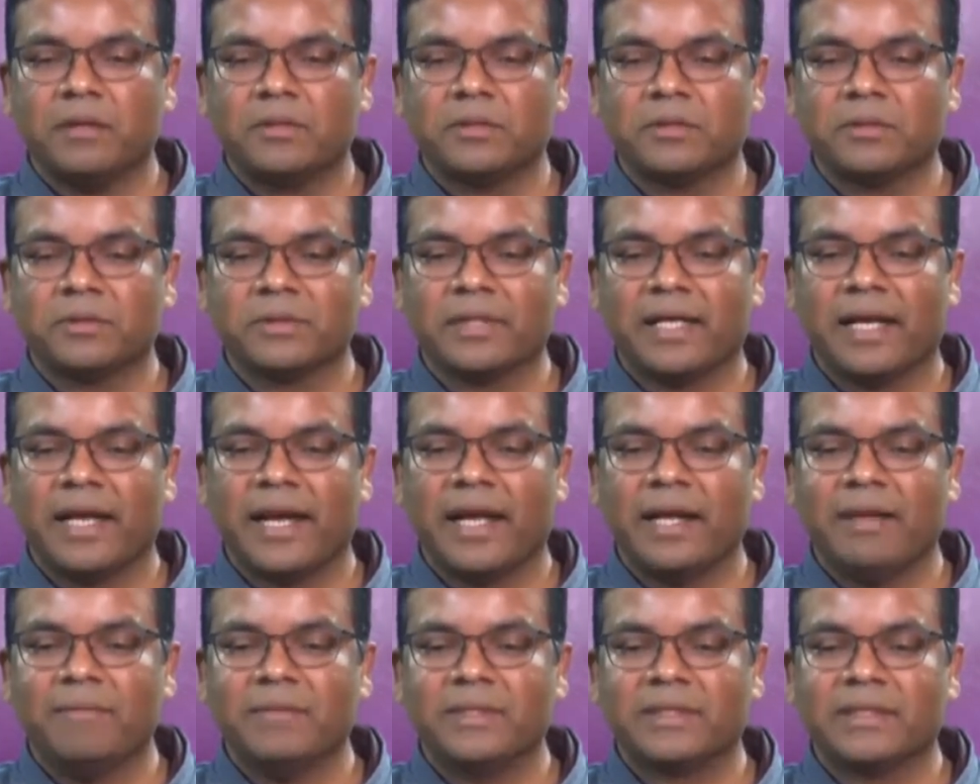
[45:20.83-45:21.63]
So, the
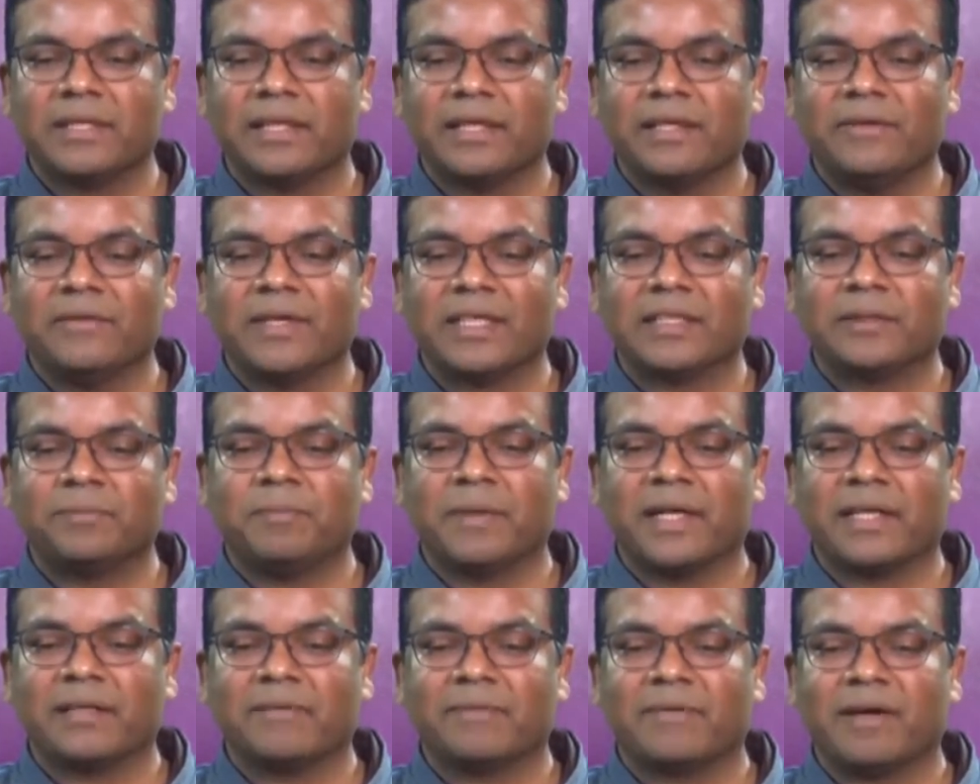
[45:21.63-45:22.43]
line emission you
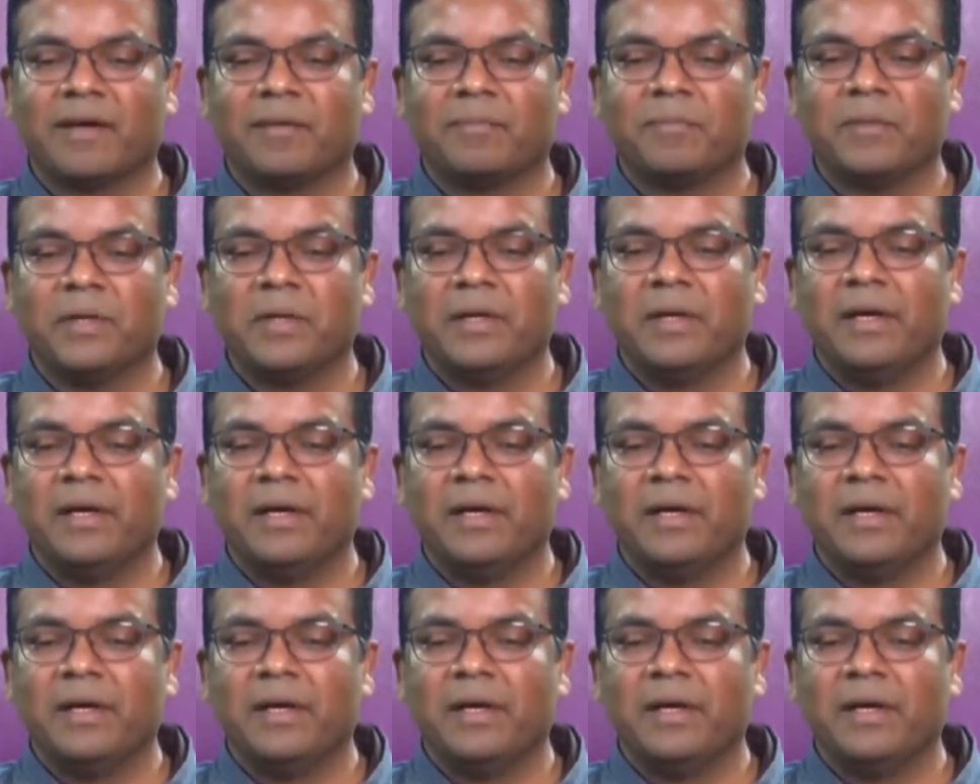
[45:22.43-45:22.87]
expect from